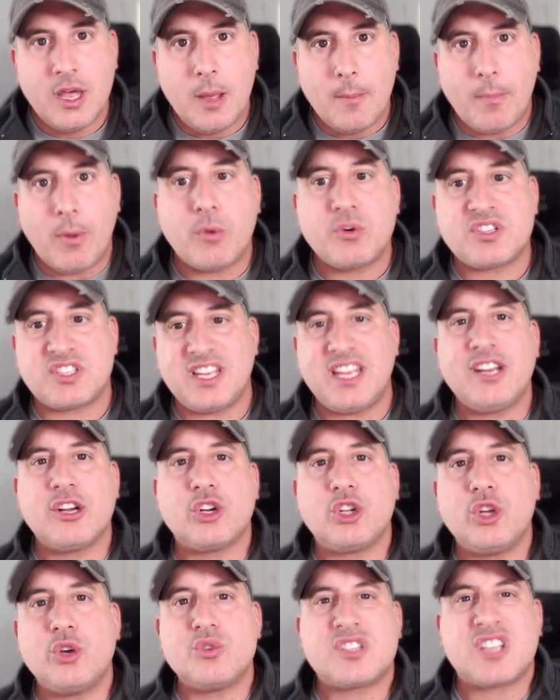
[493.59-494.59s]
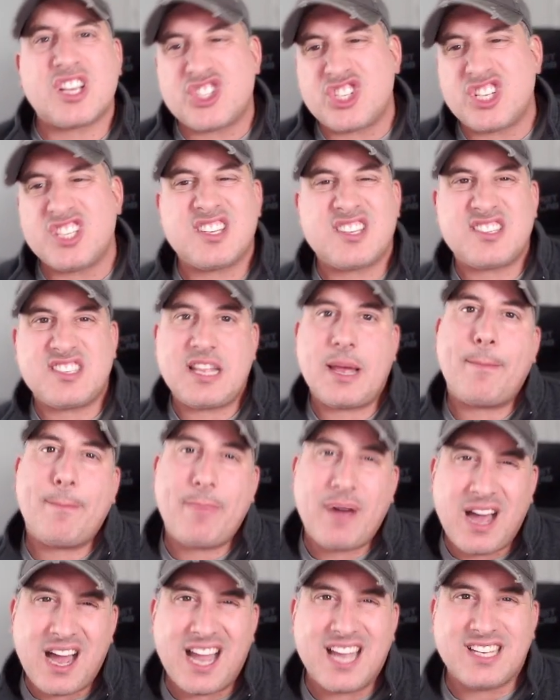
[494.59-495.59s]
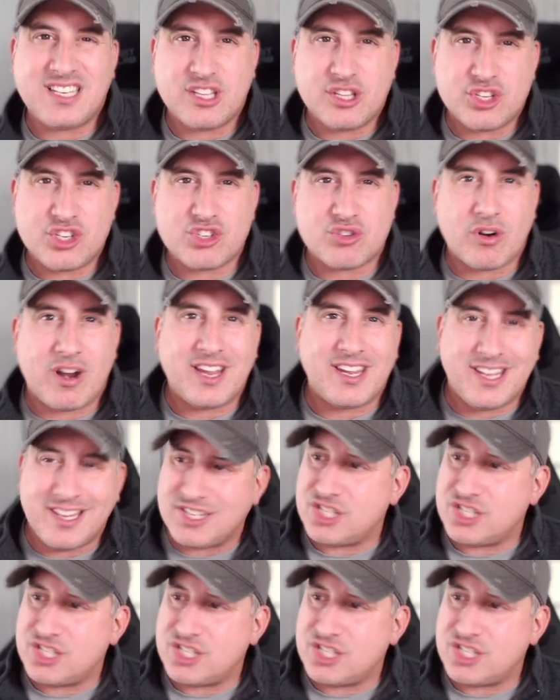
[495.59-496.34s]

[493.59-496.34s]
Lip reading: But we're seeing her lose because she's a step behind in the striking.